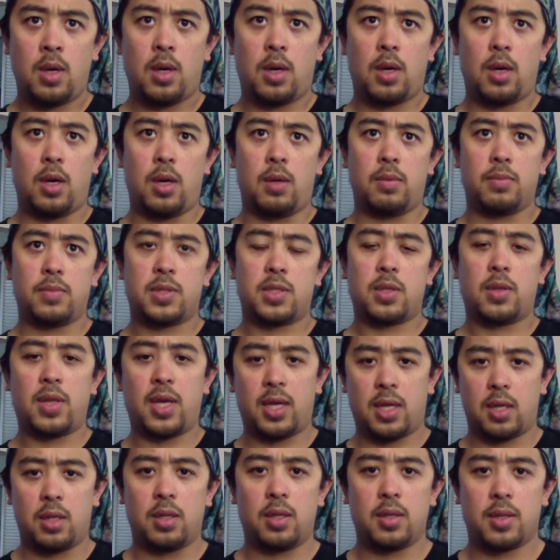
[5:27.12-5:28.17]
So
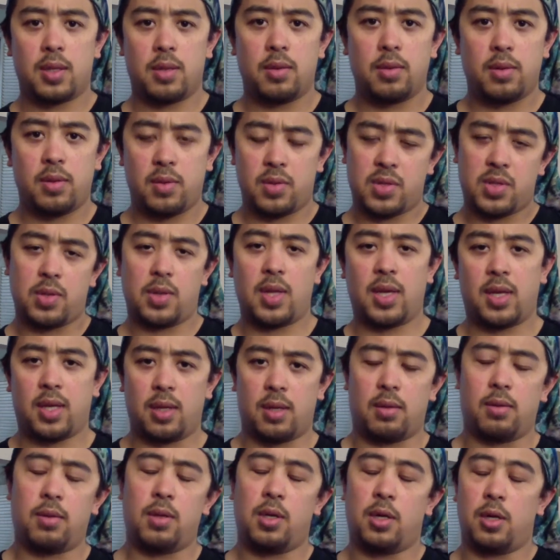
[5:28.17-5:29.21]
they
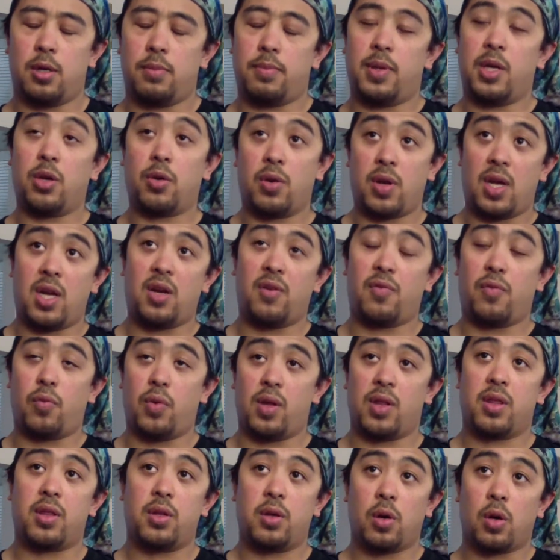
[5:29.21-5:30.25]
can be creative
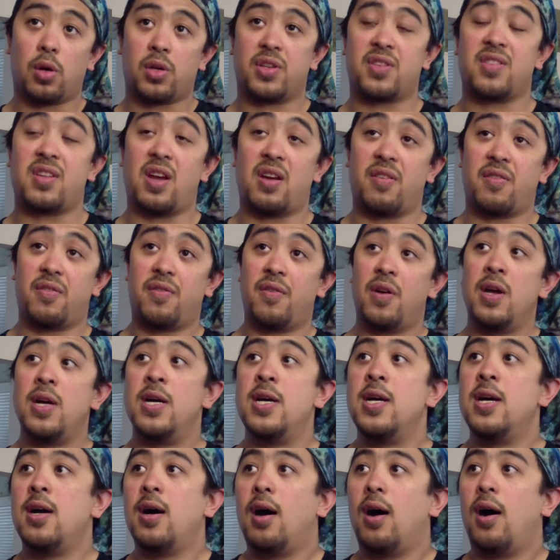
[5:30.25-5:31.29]
with your stuff,
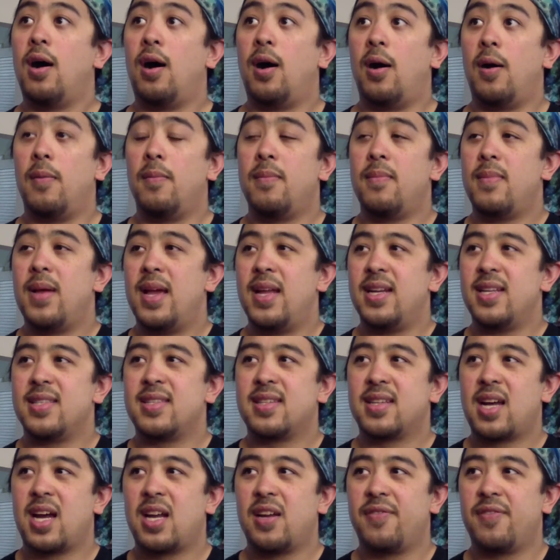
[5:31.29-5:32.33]
and
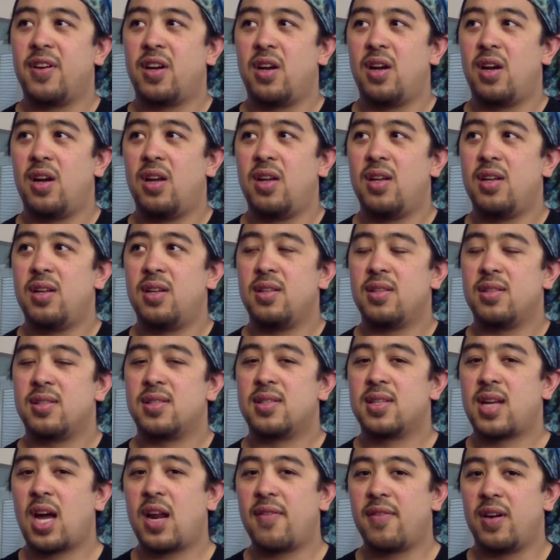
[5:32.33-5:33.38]
it's kind of
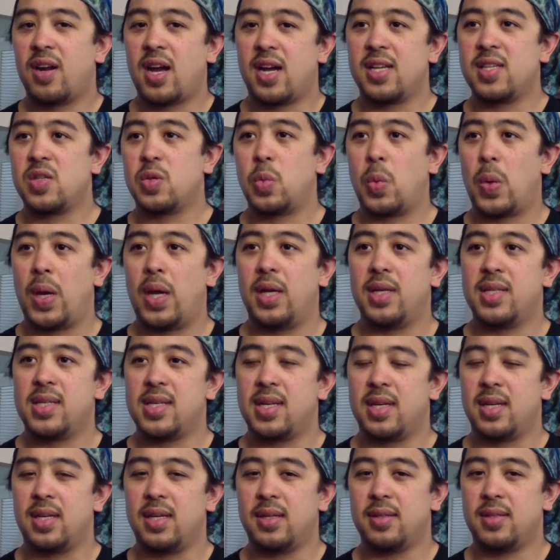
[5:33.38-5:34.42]
a nice way
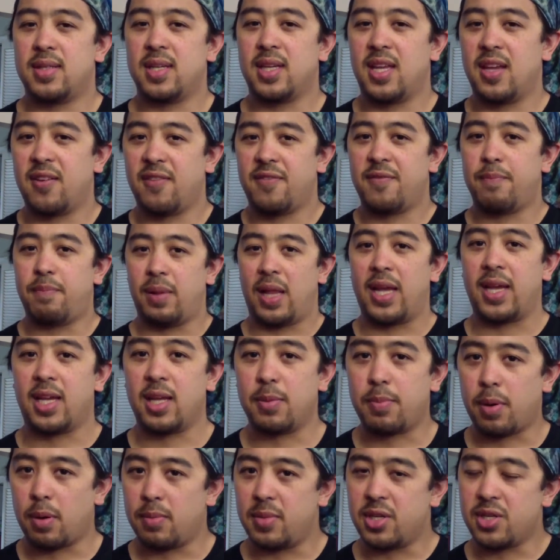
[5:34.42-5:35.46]
to give
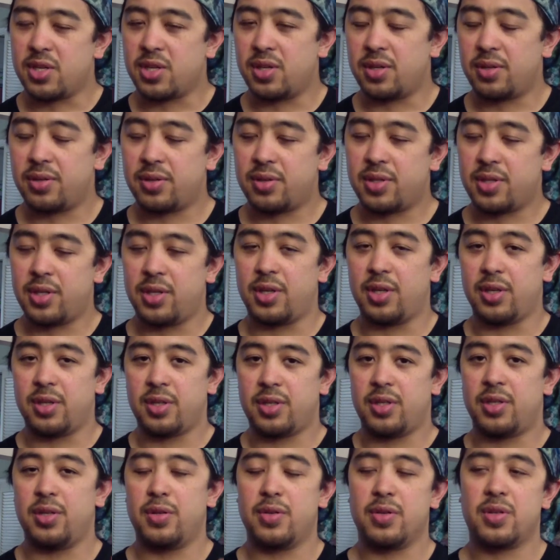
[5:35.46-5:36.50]
blanket permission
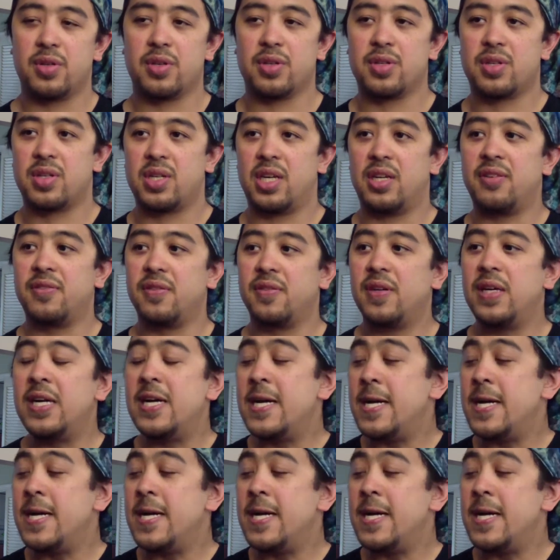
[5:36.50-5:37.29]
to use your stuff.